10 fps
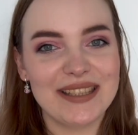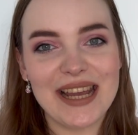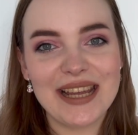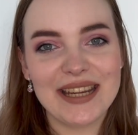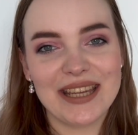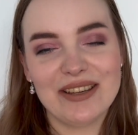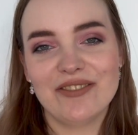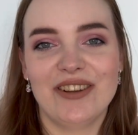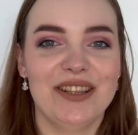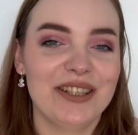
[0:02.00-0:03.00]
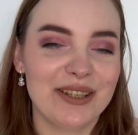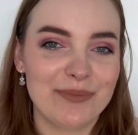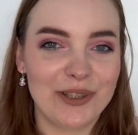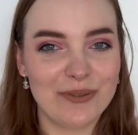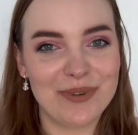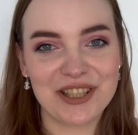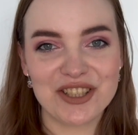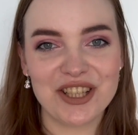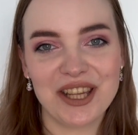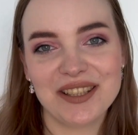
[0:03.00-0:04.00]
Daria, welcome to my
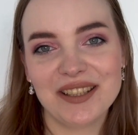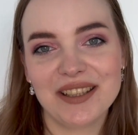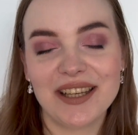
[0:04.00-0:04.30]
channel,